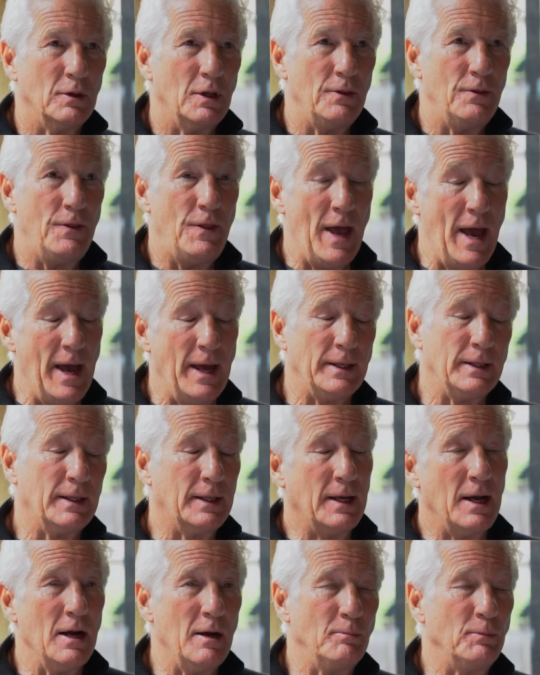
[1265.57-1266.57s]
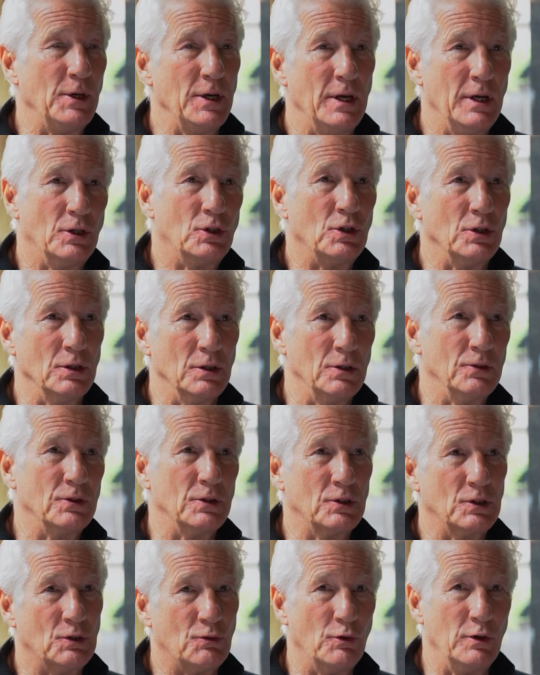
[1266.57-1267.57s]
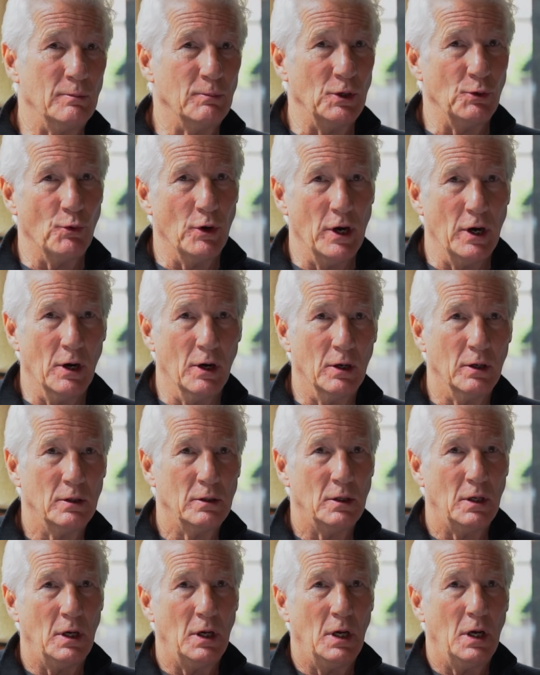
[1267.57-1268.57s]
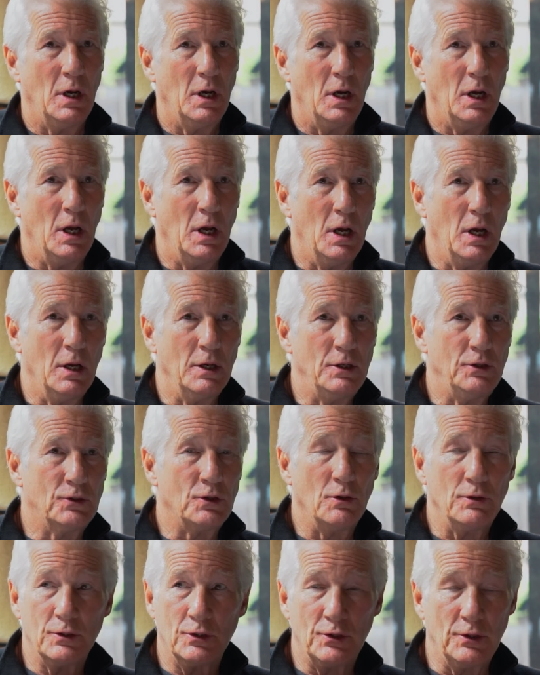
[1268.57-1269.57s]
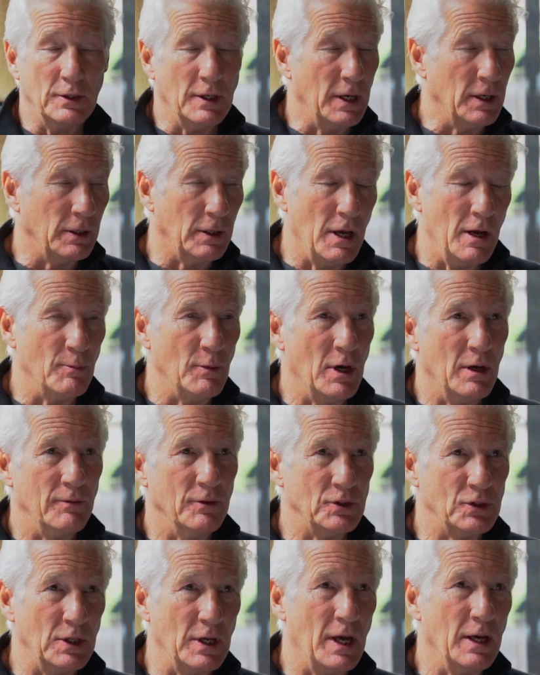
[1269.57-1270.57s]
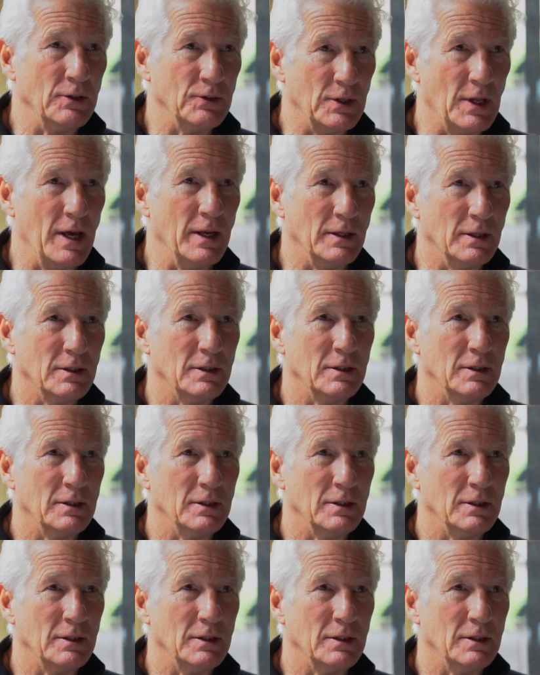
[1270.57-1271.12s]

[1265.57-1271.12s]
That combination is extremely rare. His Holiness the Dalai Lama obviously has that.